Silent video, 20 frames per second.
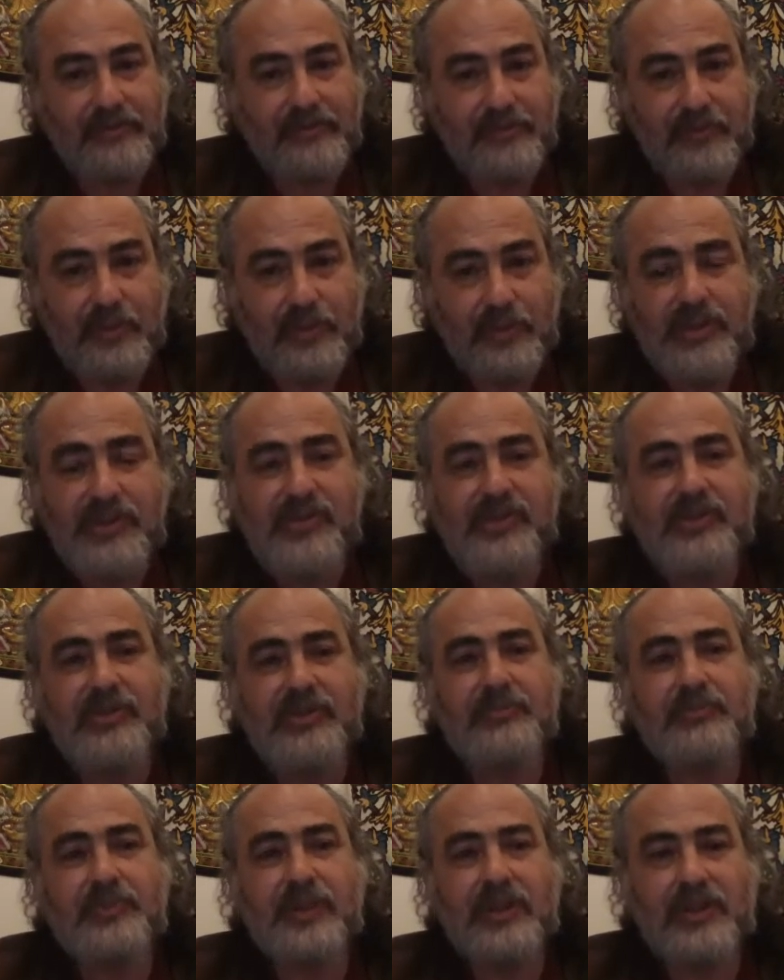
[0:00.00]
What does
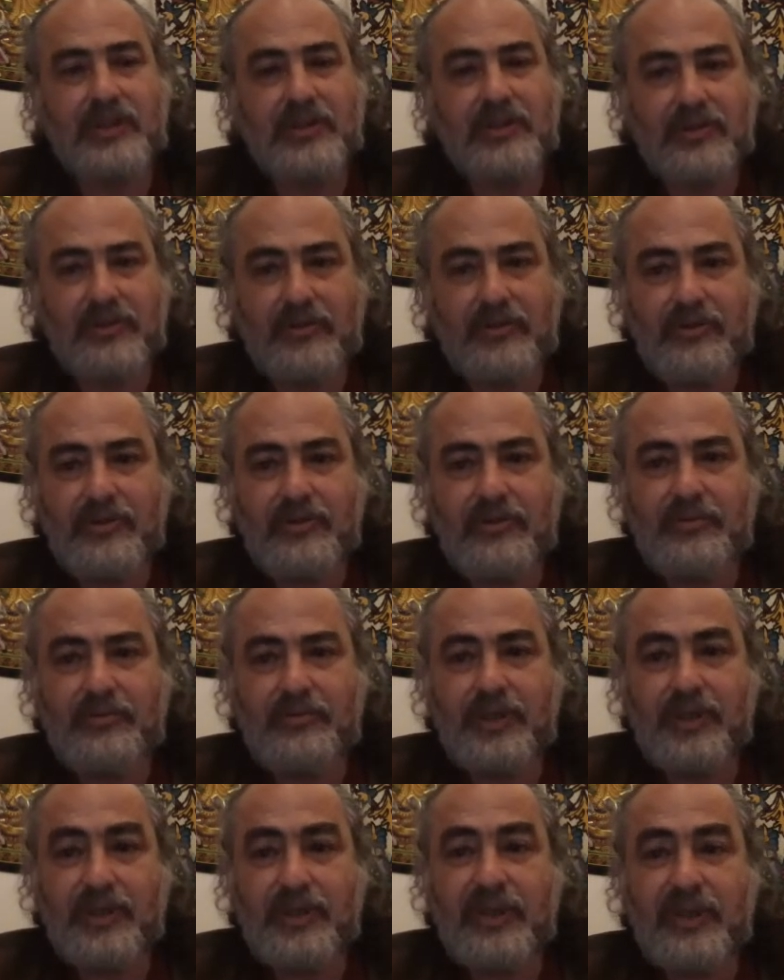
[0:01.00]
it mean to
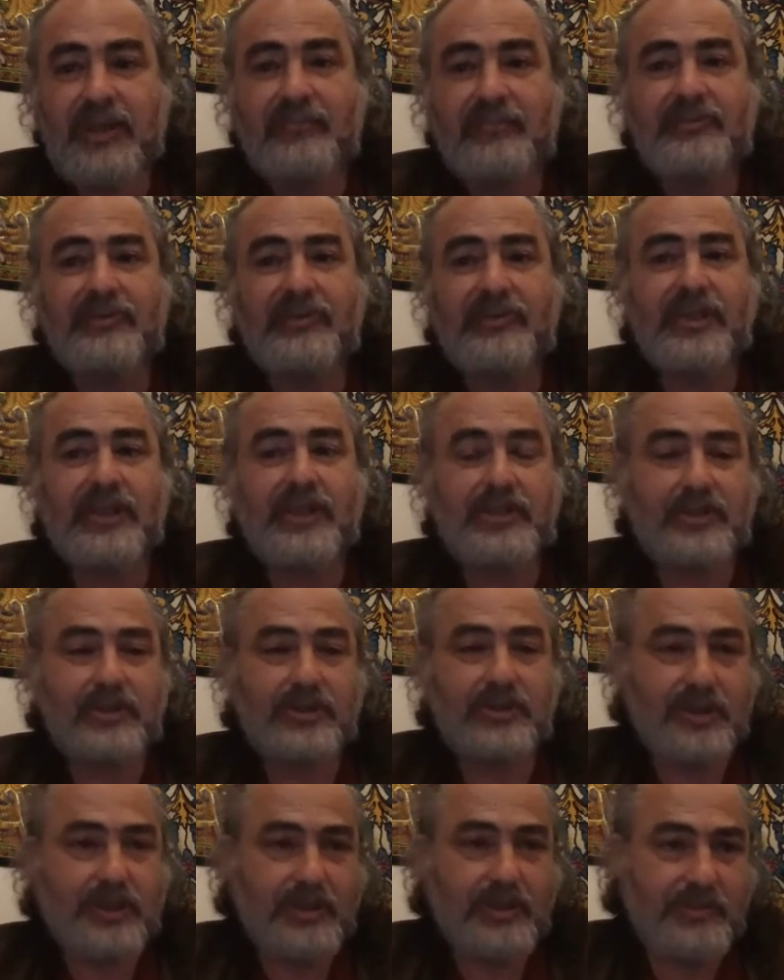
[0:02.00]
be in love
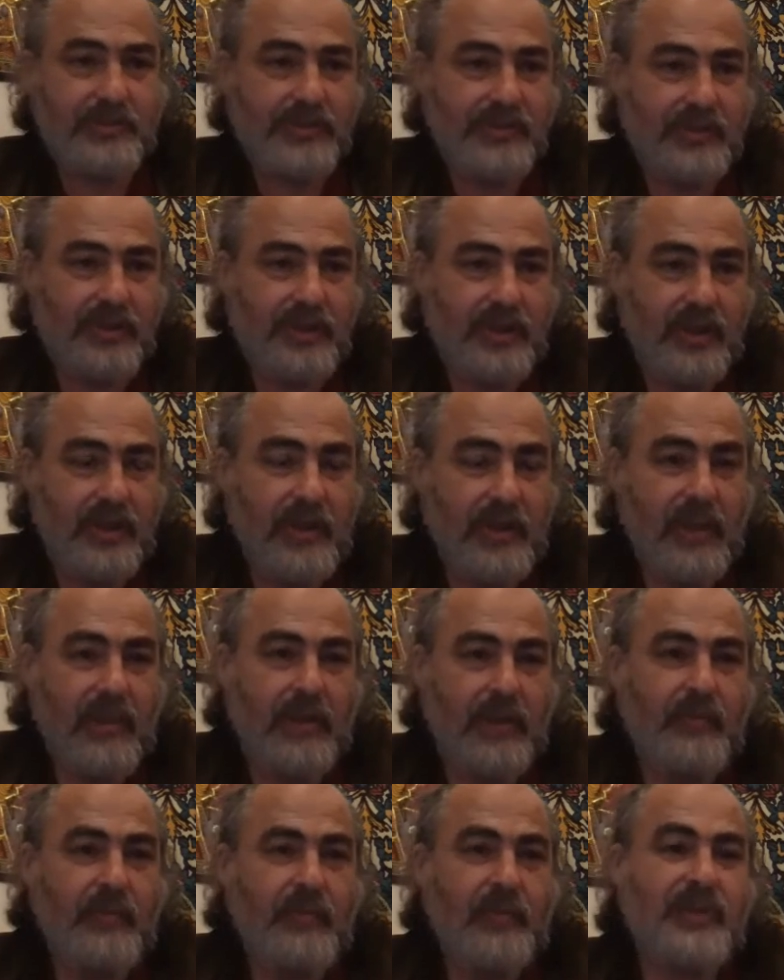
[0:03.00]
relationships?
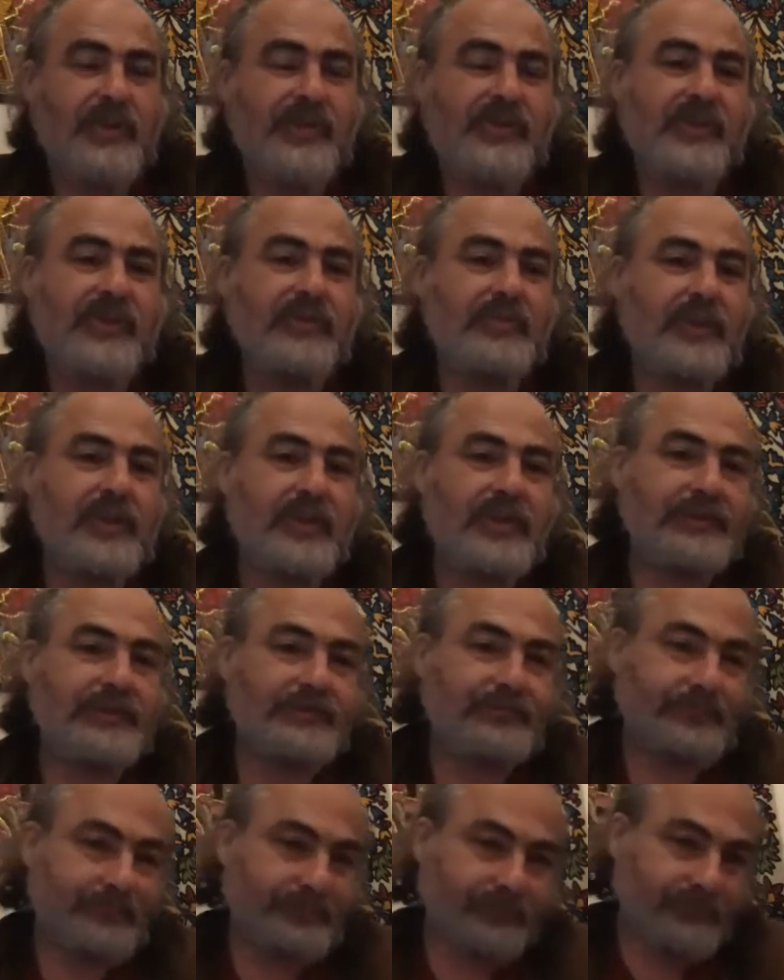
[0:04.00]
What does it mean
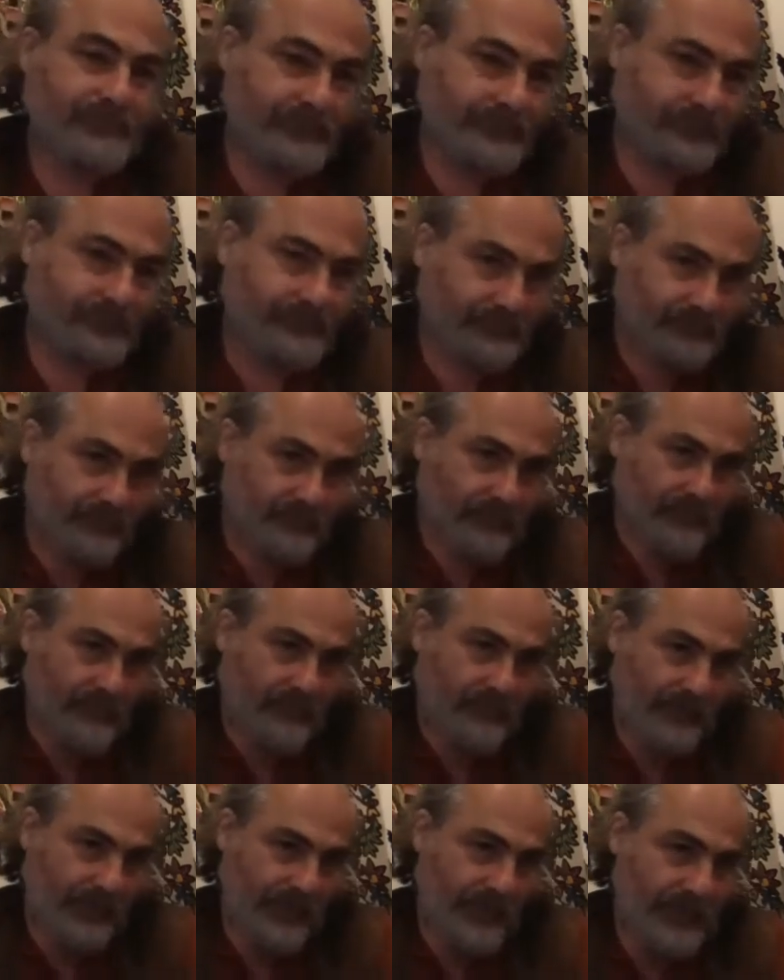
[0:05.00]

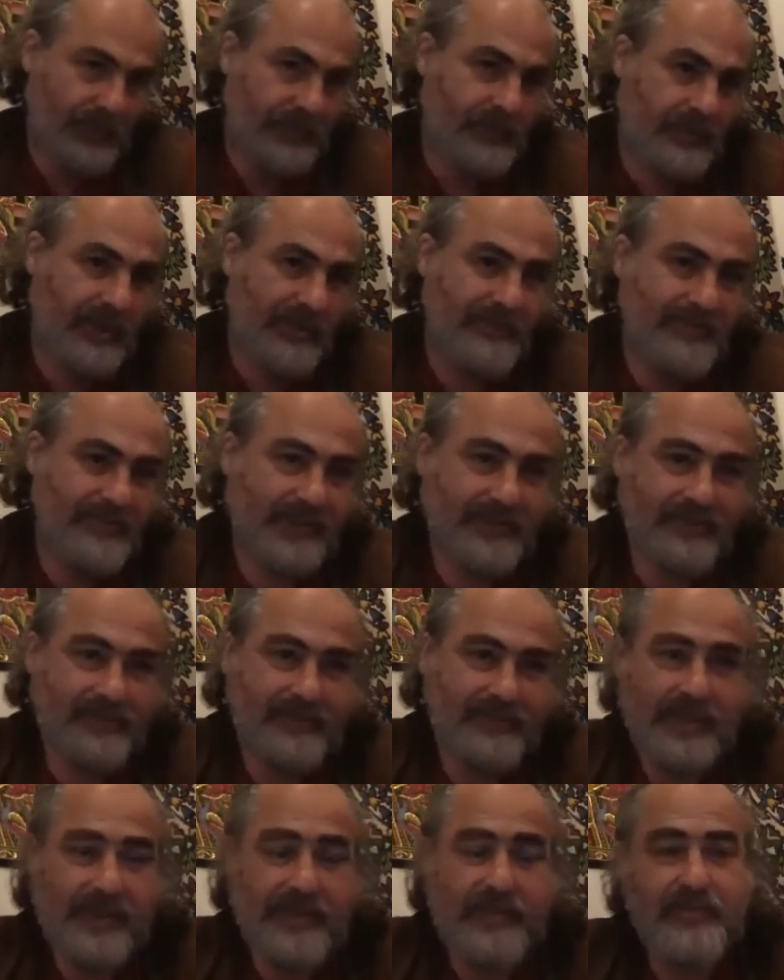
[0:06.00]
to love my
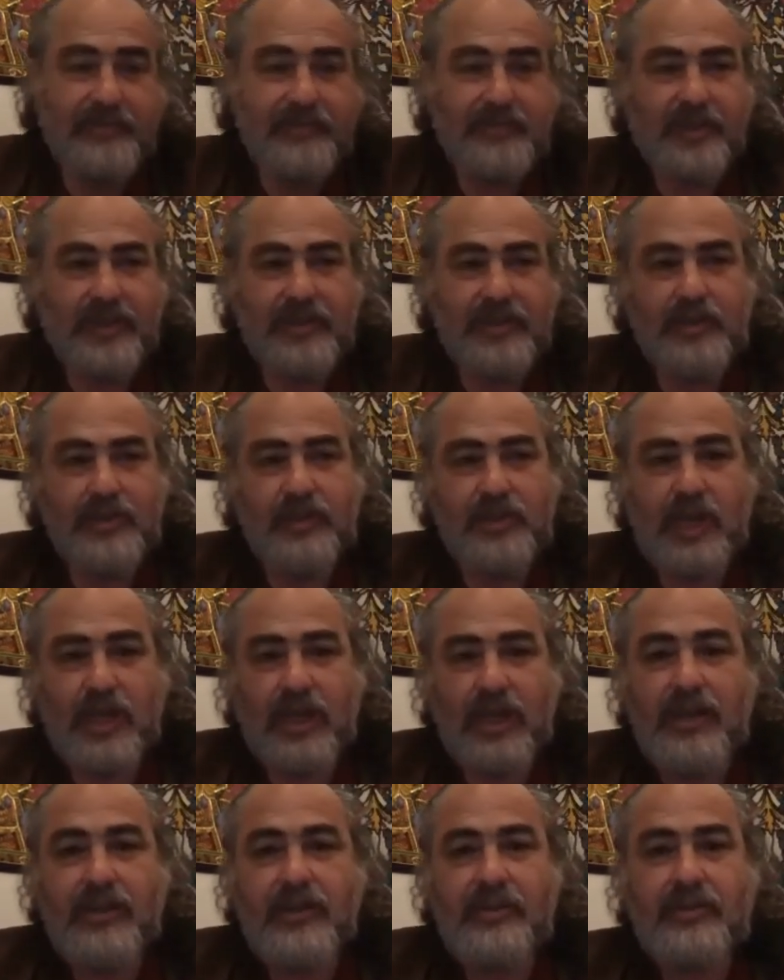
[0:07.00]
friend, my
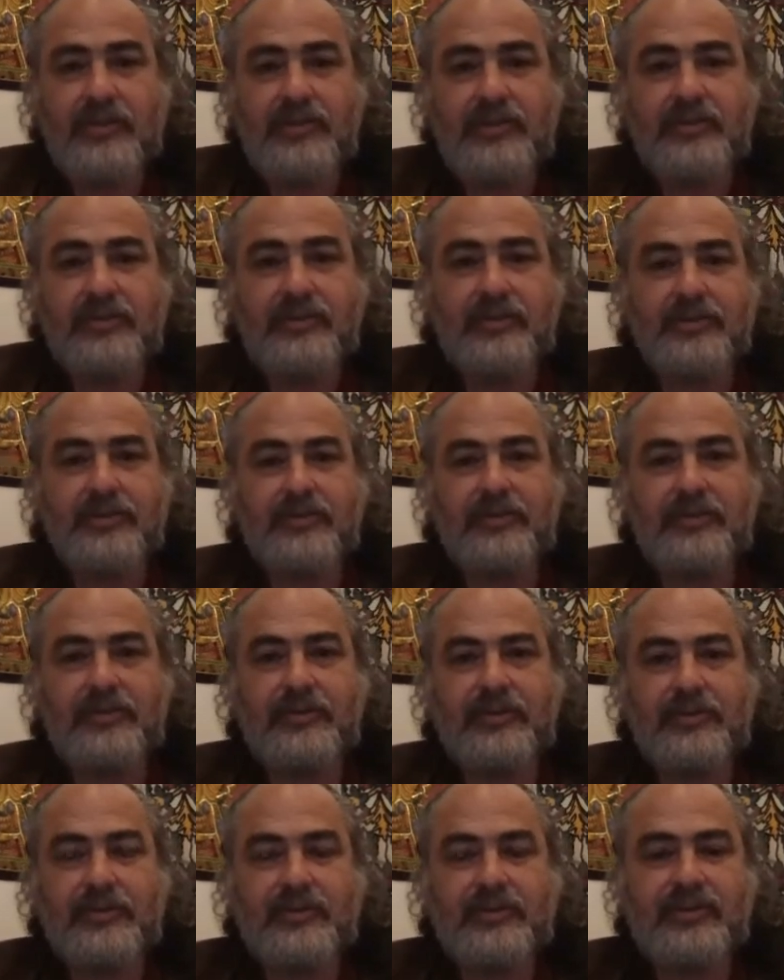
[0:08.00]
child,
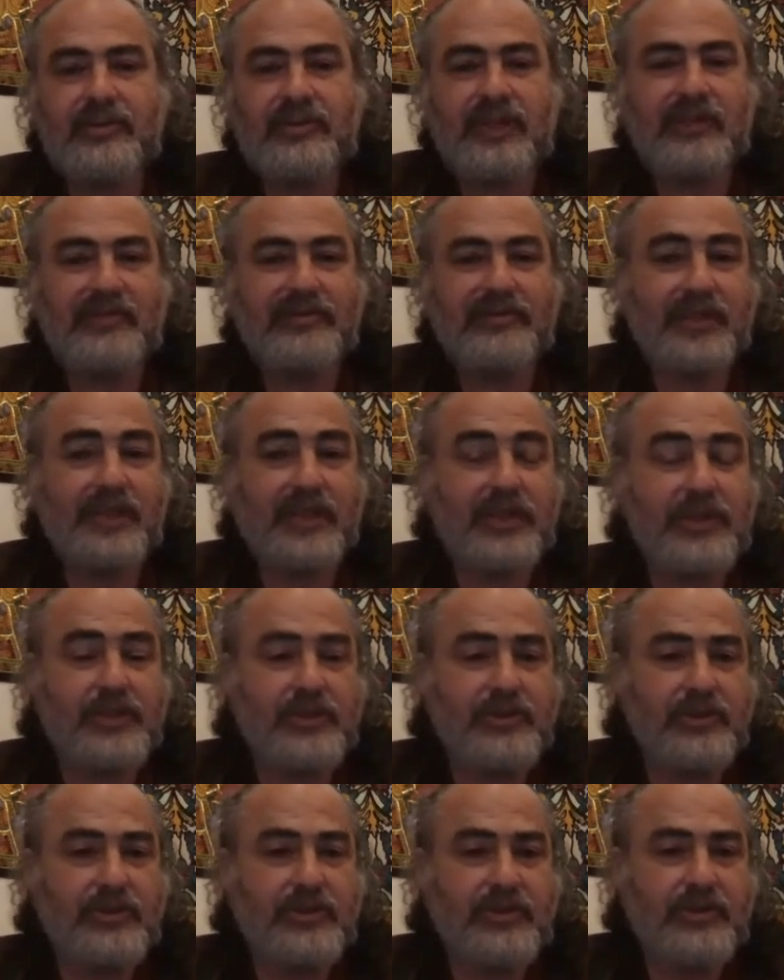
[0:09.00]
to love
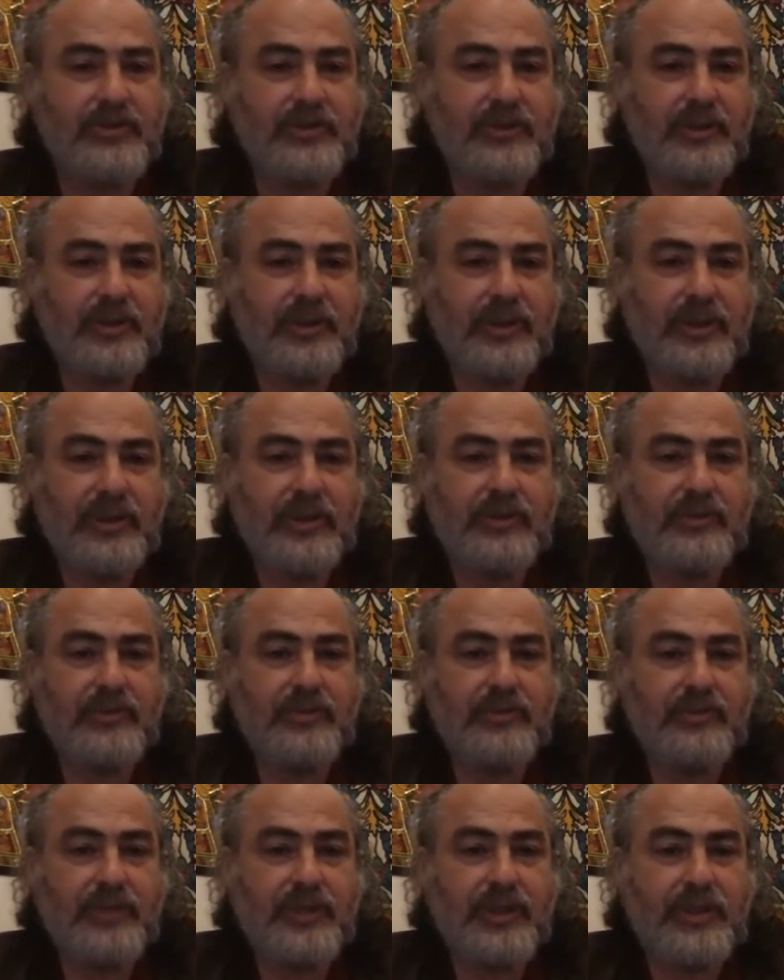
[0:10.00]
nature,
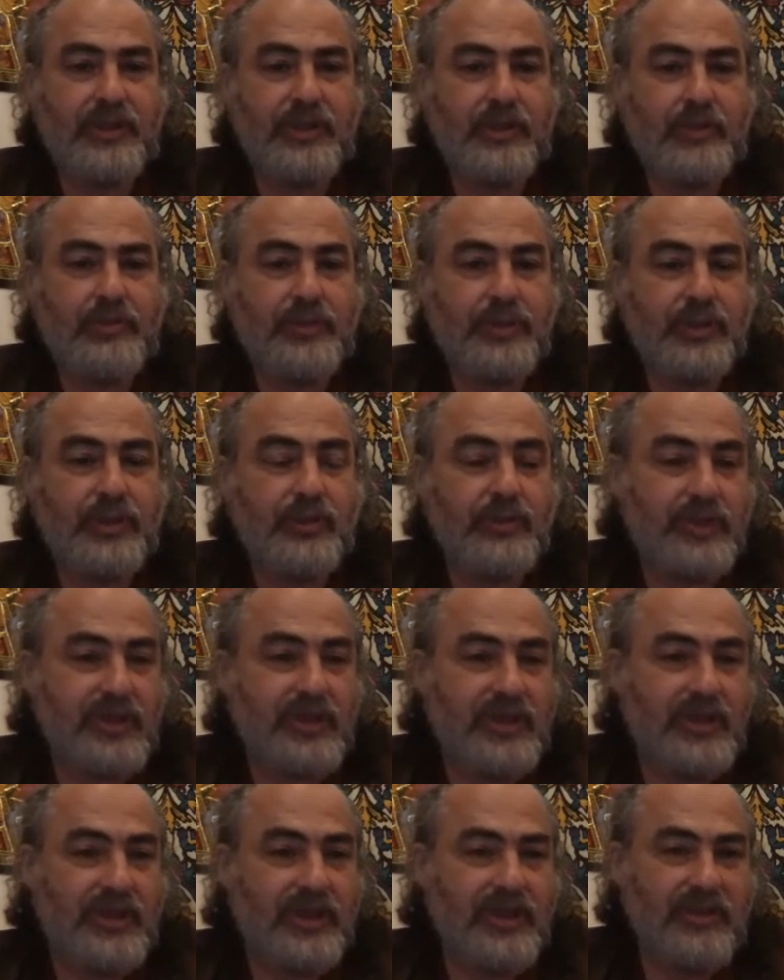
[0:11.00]
to be in a
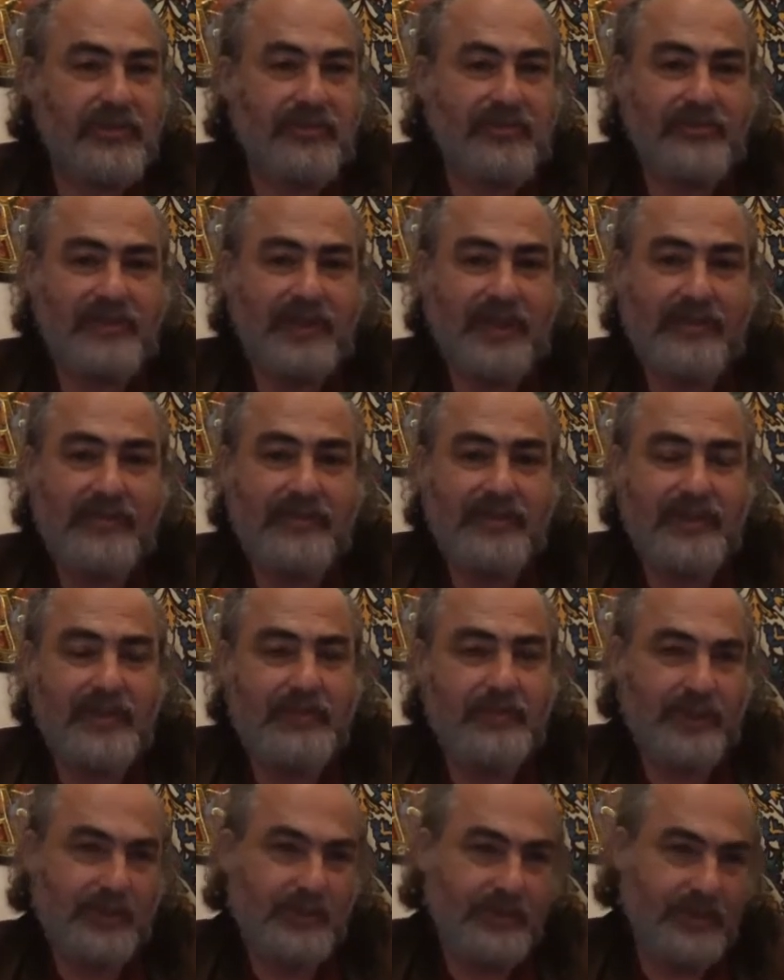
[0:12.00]
community of loving
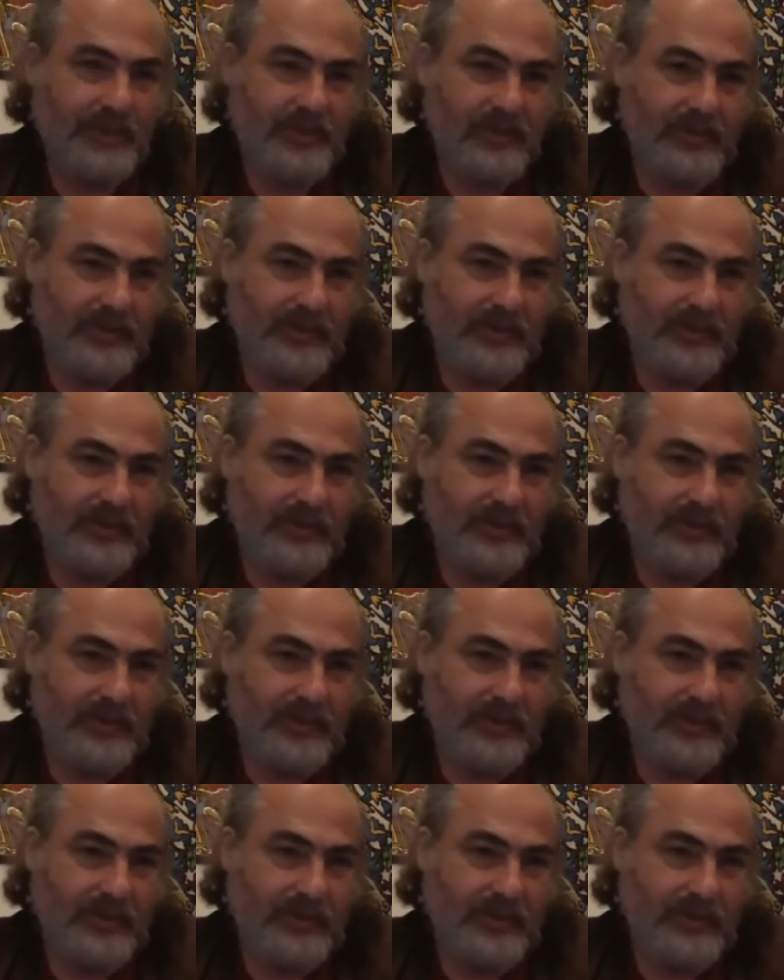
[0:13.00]
people?